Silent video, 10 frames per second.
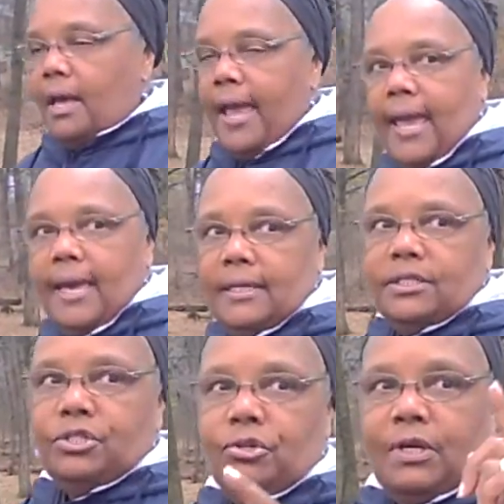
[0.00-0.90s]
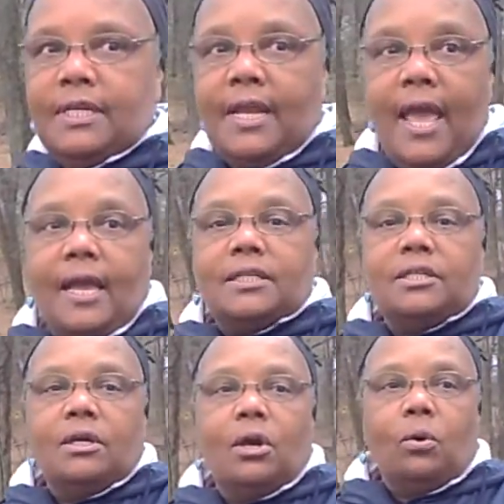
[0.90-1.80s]
and to connect
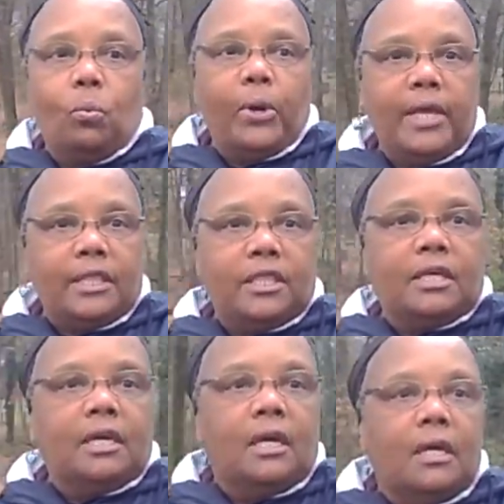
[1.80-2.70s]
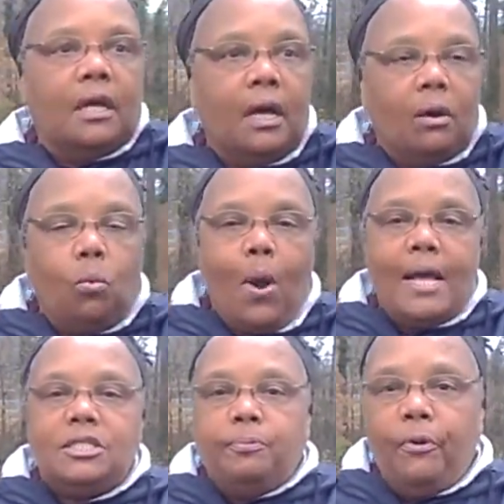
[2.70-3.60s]
with
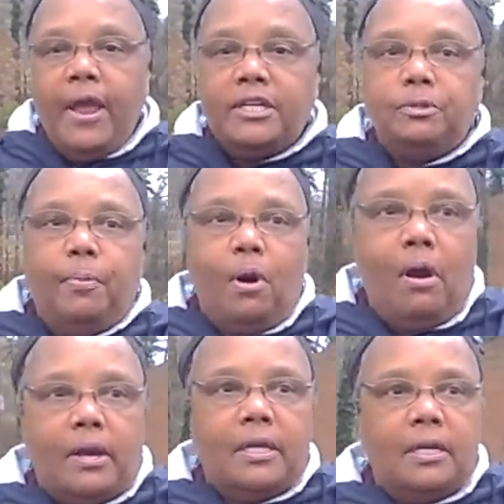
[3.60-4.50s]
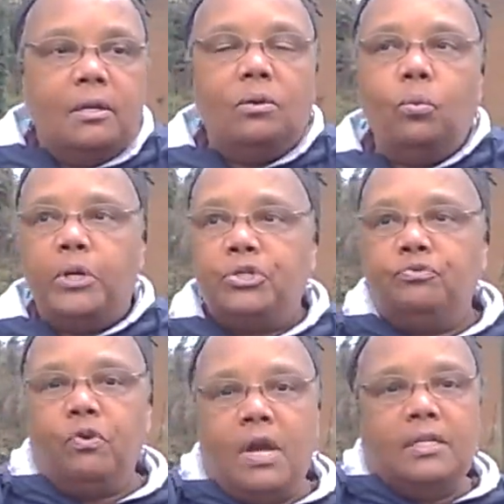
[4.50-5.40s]
Watts Branch Park, which
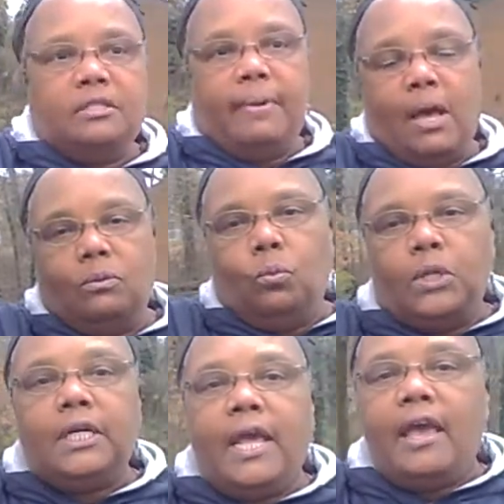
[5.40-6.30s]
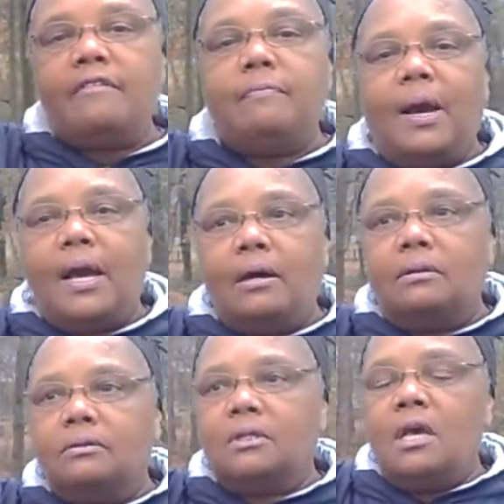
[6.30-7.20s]
runs about 1.5
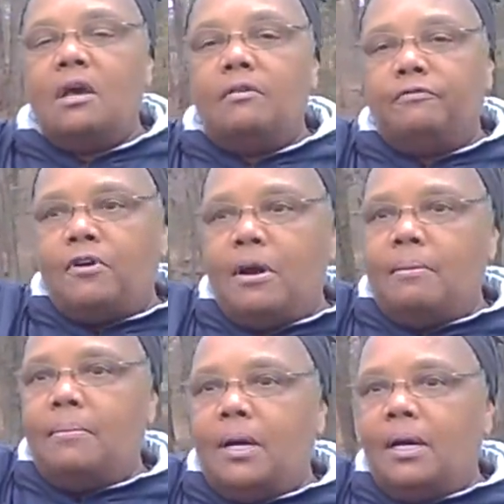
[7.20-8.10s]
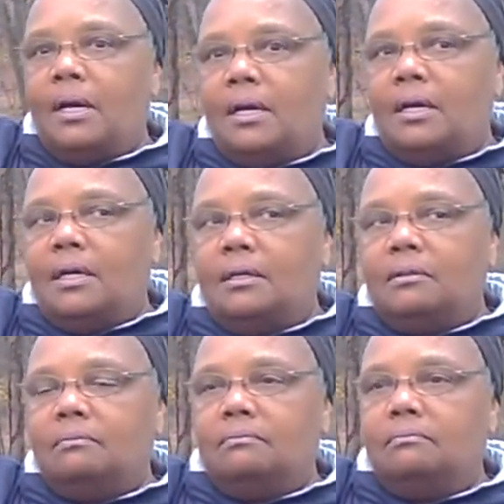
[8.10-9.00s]
miles from
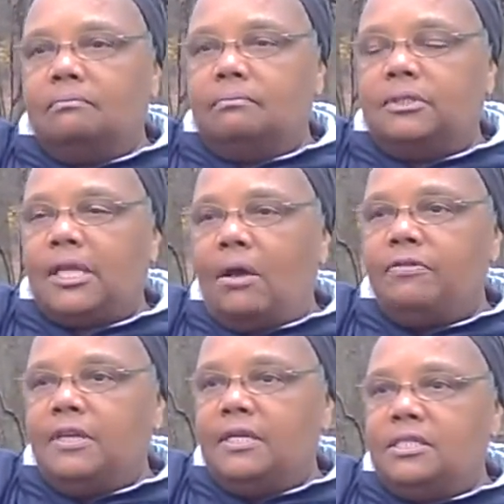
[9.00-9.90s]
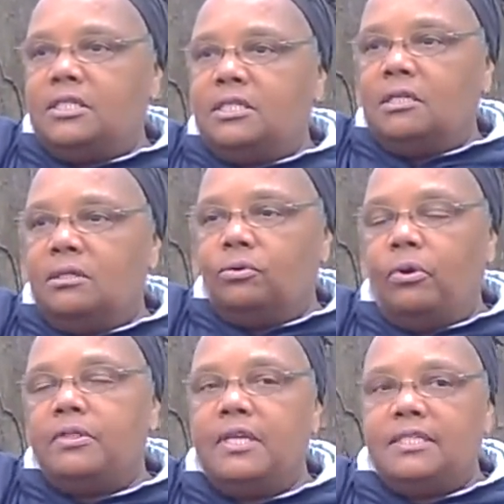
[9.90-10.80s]
southeast,
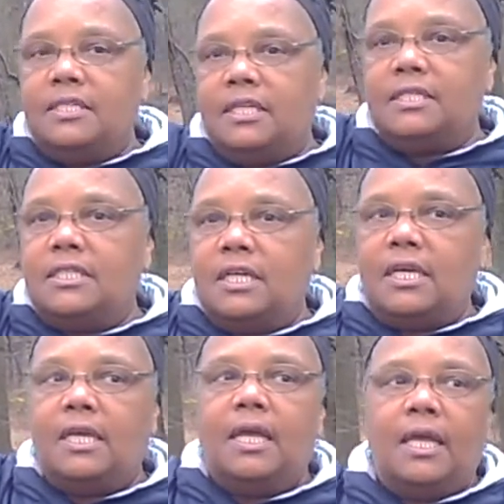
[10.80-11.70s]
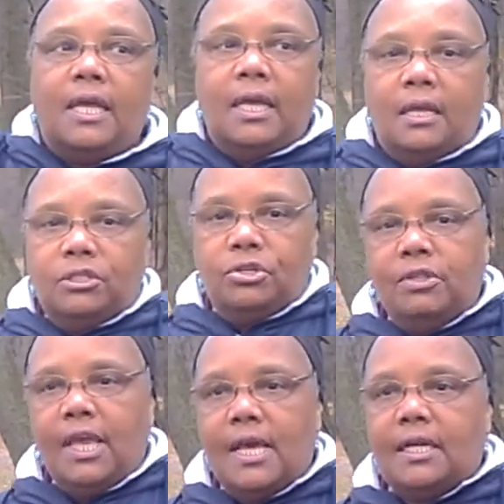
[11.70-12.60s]
northeast DC to
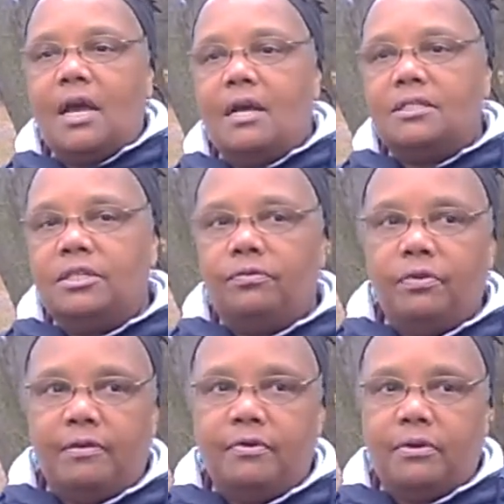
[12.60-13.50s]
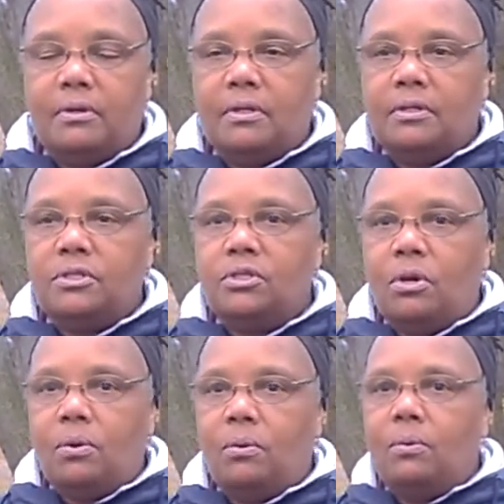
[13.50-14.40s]
the Anacostia River.
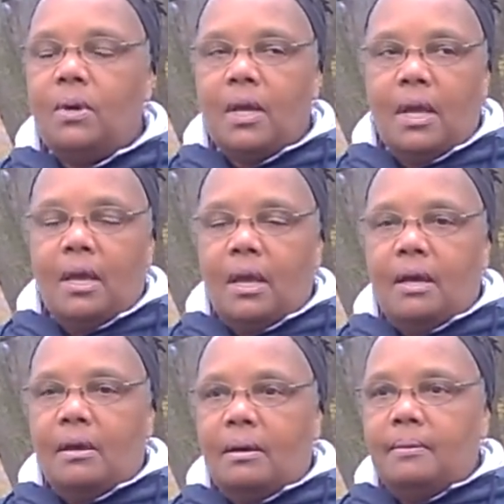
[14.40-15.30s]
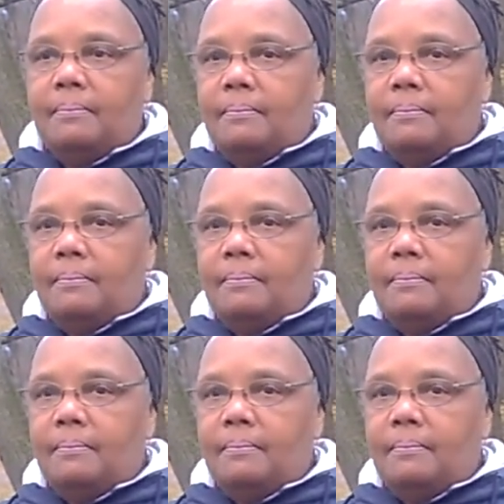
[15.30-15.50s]
So um,